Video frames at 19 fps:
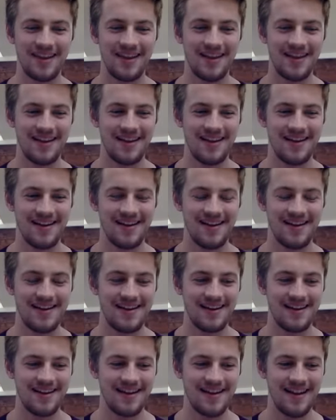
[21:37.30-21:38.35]
a
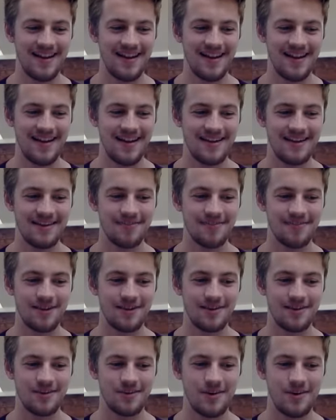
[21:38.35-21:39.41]
really
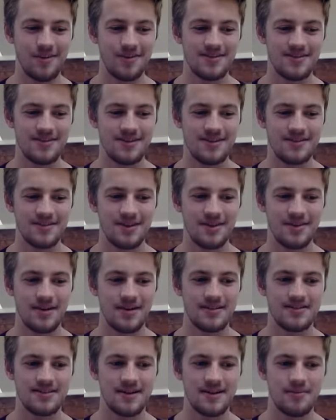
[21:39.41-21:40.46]
good quote. So
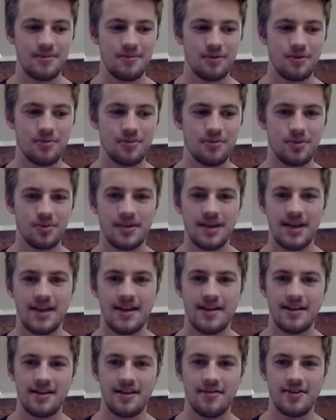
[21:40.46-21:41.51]
it's we're all born
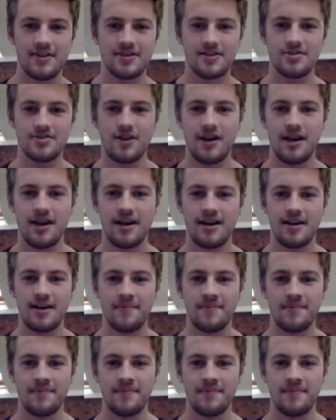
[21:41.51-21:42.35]
naked and the rest is drag.